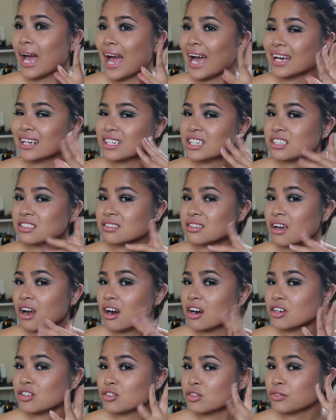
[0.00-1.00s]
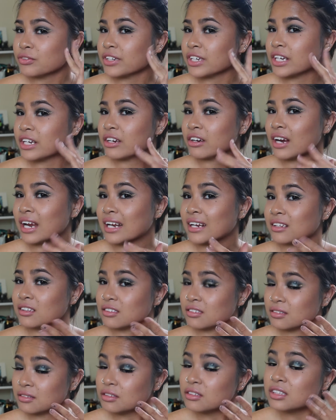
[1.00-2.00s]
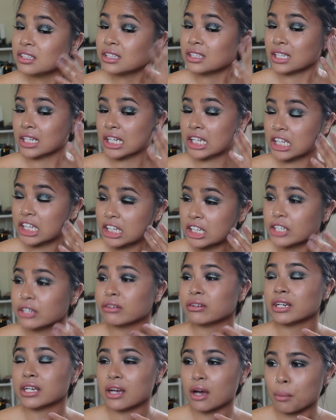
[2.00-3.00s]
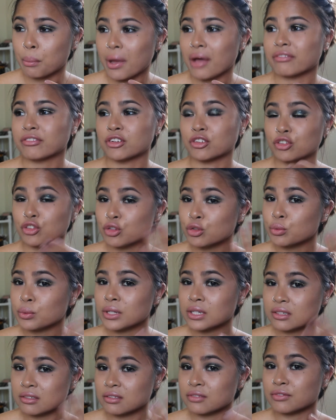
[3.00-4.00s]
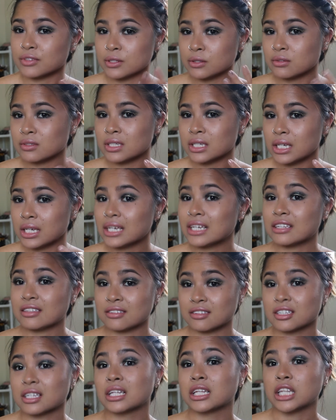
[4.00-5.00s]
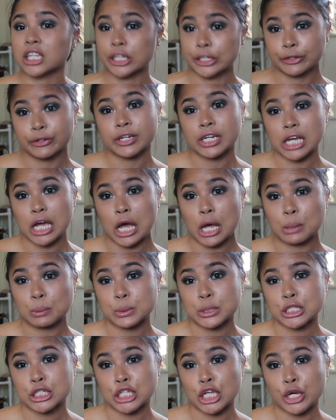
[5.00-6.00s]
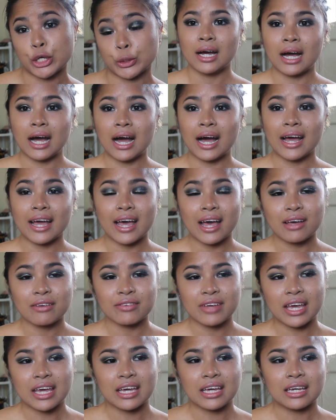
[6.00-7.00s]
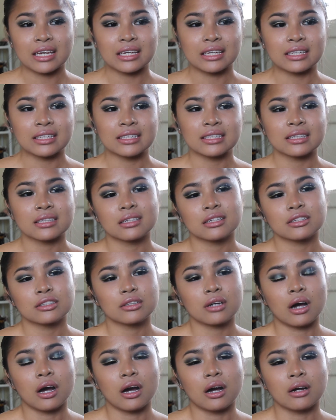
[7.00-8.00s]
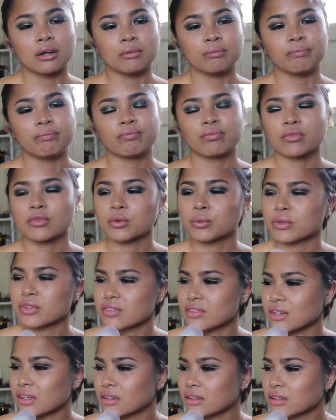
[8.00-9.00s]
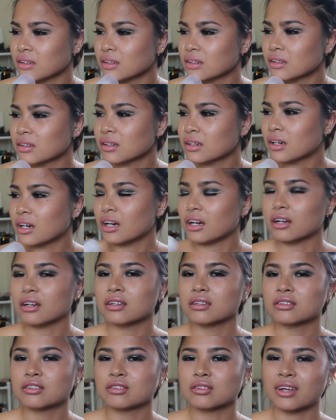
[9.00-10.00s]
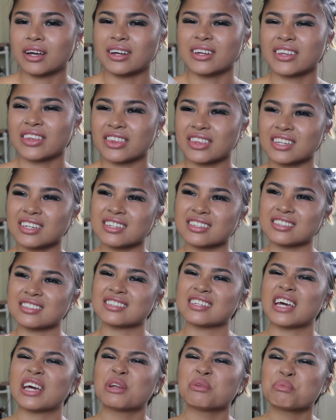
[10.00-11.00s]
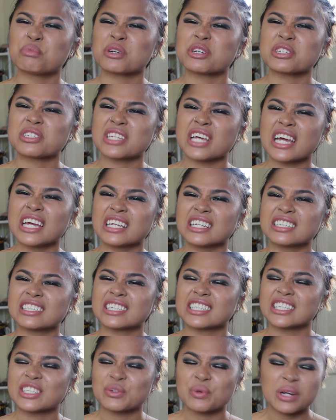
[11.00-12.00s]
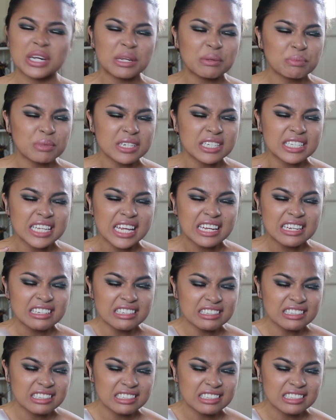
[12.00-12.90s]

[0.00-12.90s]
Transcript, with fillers: acne scars over here and it's clearing up after two weeks of using it it's clearing up so I have a um what is that uh I think a 10% 20%